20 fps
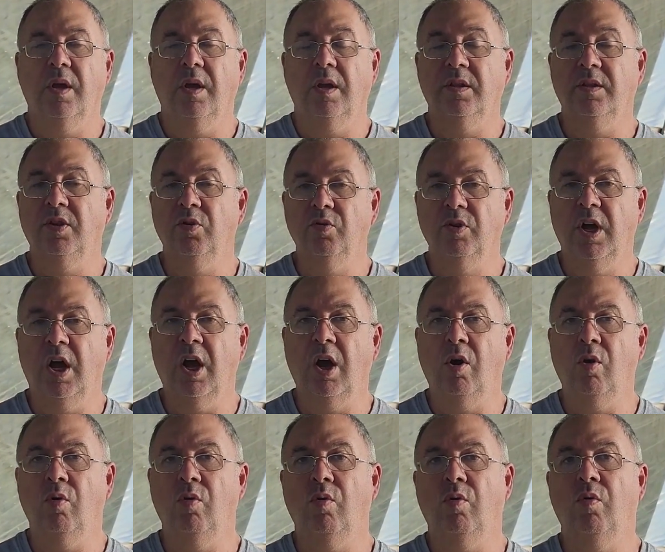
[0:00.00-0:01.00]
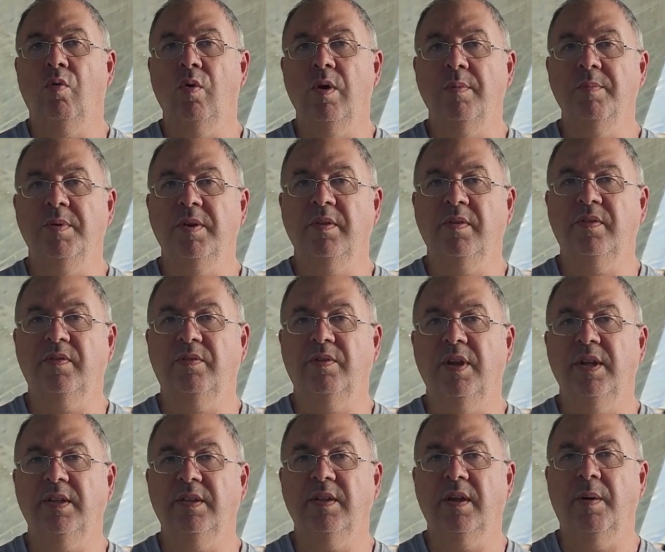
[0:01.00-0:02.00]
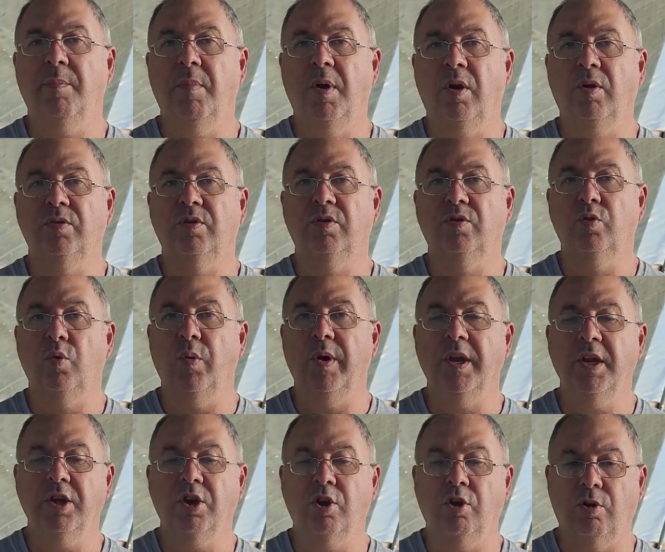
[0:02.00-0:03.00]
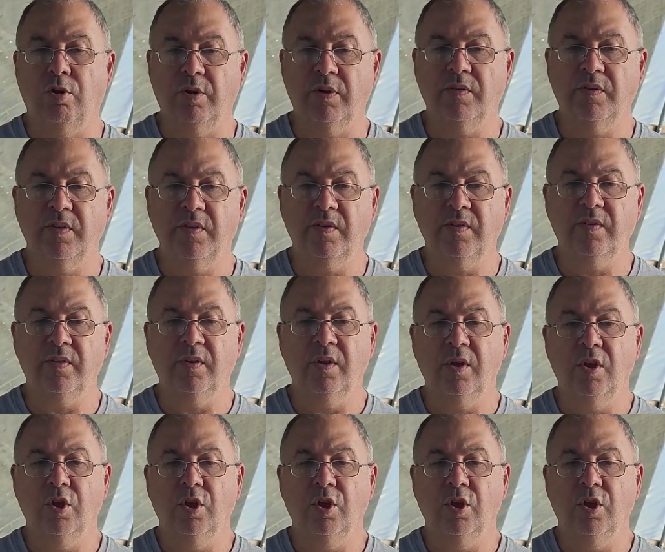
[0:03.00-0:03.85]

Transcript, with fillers: Until now, we administrate about 20 courses